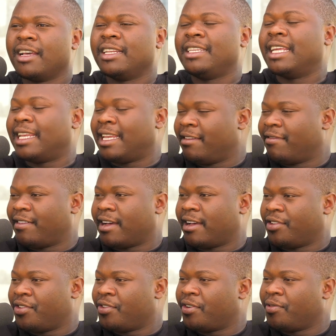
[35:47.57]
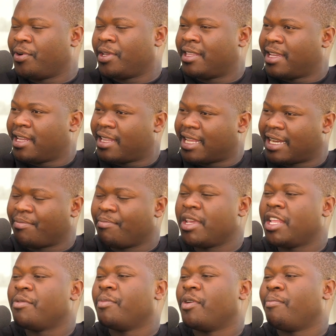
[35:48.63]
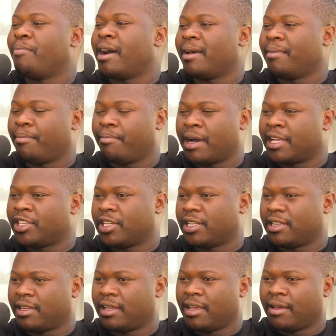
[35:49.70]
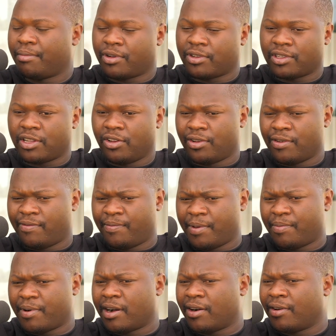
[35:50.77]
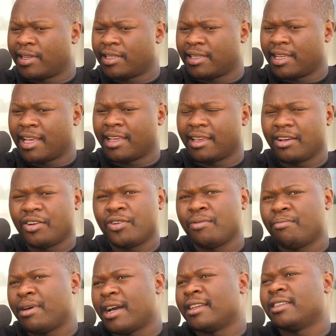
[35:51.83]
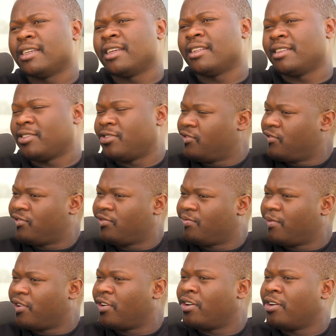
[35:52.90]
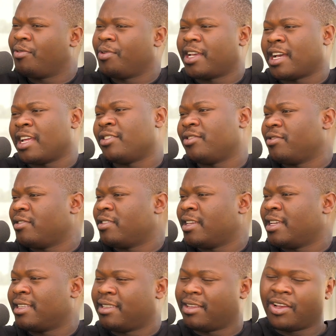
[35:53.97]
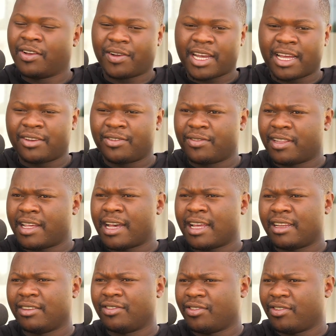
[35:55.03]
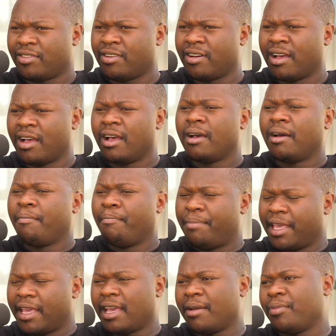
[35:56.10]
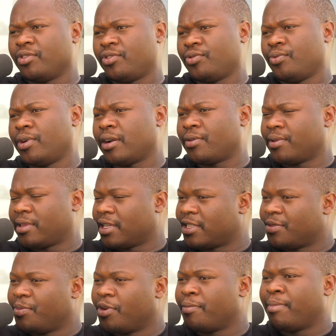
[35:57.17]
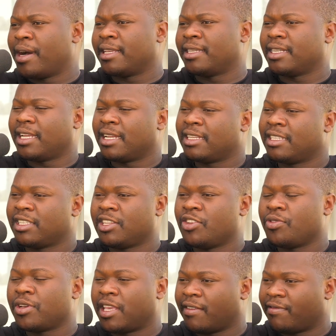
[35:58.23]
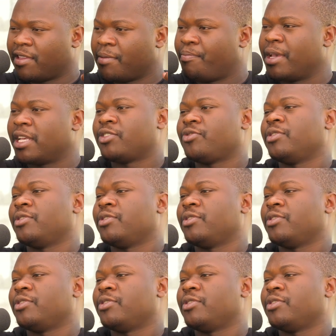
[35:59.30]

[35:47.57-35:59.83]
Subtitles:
deliver, you know, within that minimal budget. Because a lot of people are always saying, oh, budget is too small, we can't do this, can't do that, you know. Be able to work with a small budget and still give the best